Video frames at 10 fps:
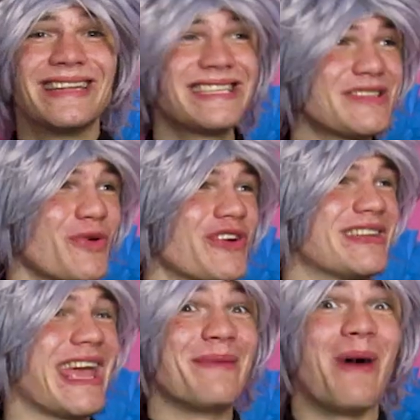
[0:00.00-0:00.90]
this is where the
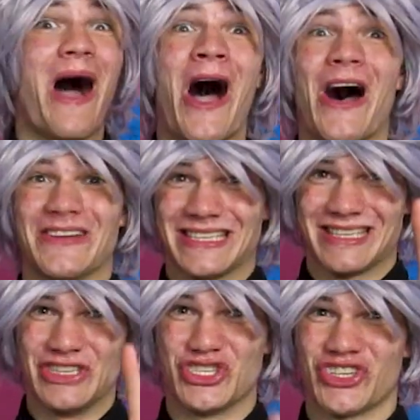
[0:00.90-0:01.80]
game
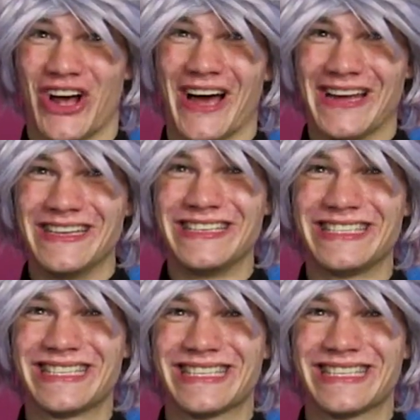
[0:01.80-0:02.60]
honestly shines.